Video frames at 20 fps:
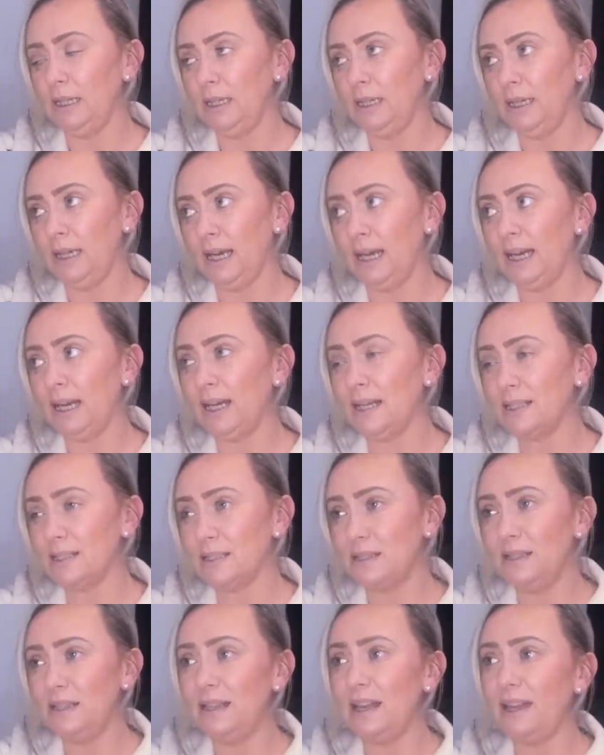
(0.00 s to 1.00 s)
It has
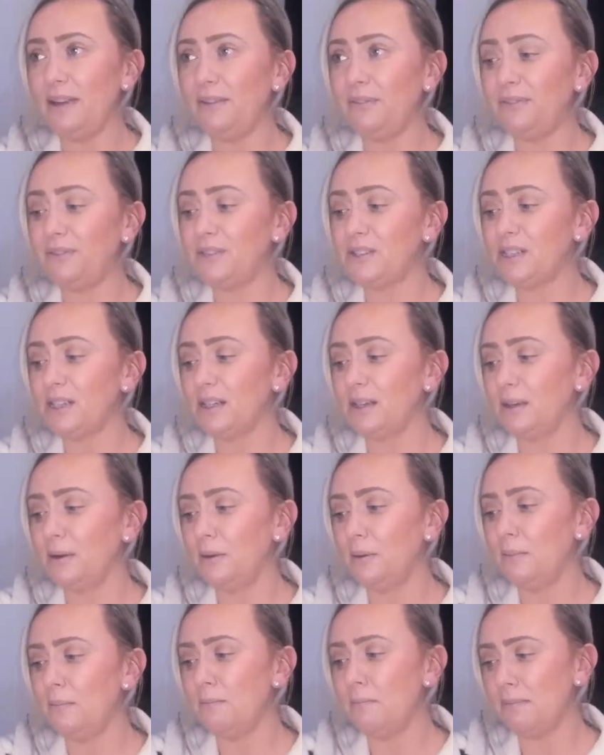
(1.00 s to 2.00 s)
left
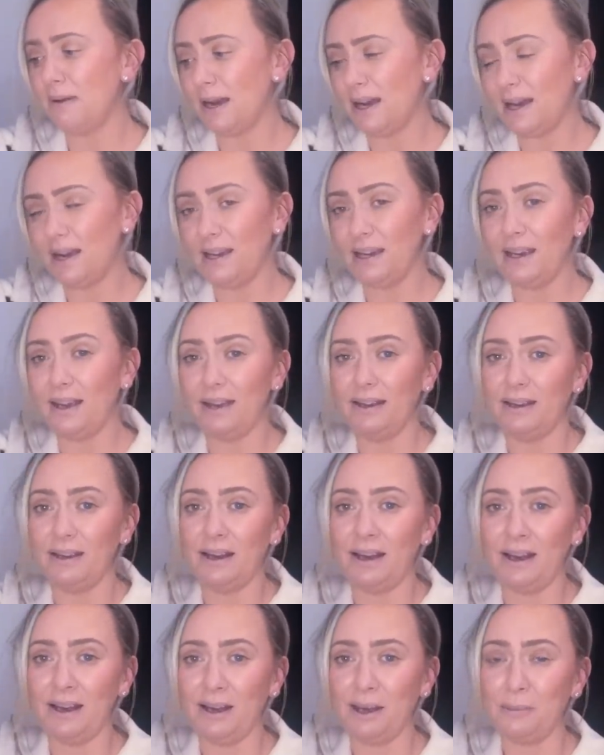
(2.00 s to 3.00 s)
my
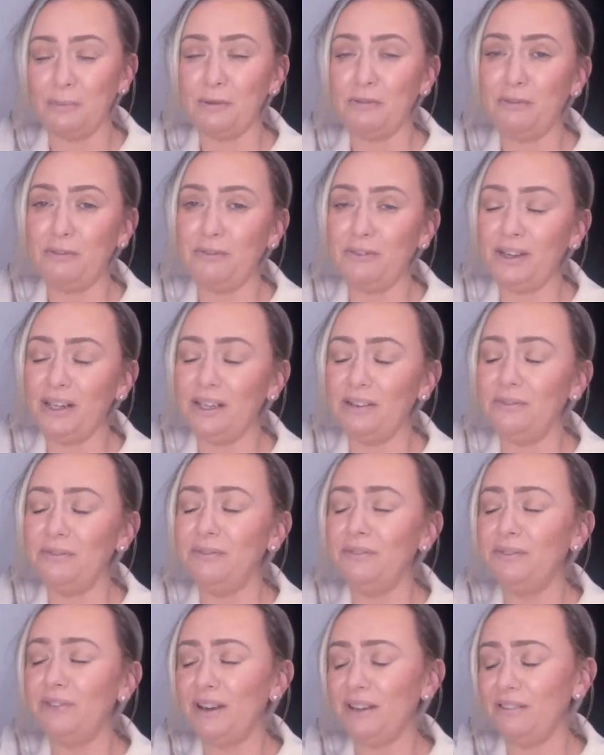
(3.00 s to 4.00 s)
arm
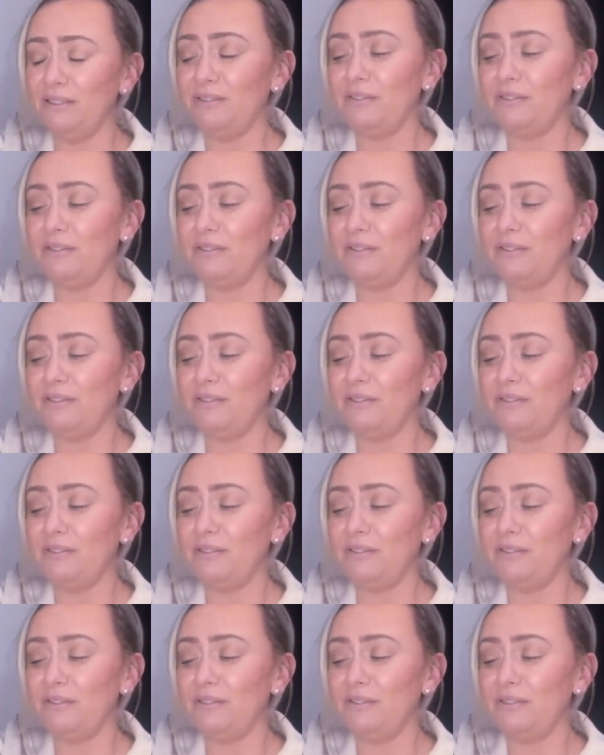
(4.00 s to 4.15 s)
feeling very,